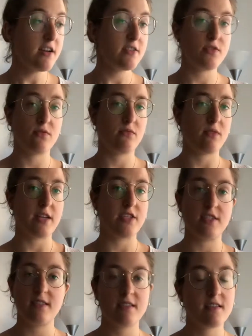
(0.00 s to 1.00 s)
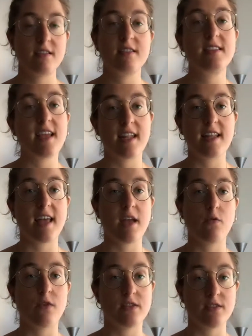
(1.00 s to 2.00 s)
so I just said that I
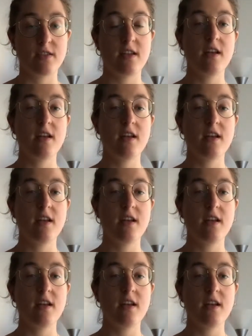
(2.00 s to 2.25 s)
was